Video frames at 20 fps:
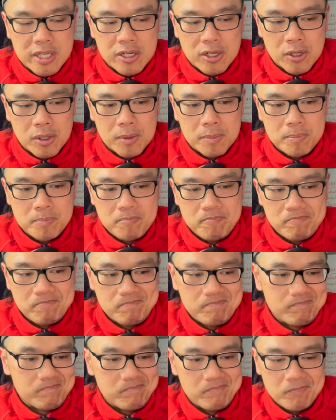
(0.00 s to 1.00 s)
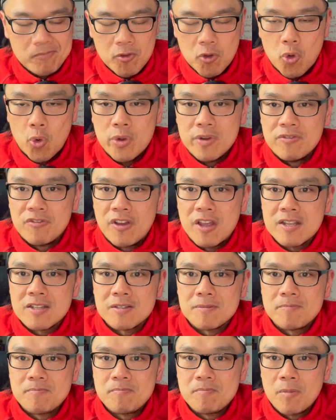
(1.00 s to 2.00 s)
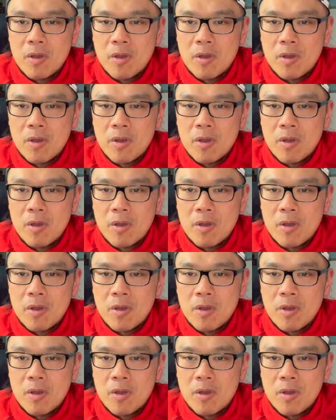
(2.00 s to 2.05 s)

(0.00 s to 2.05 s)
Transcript: I go invest.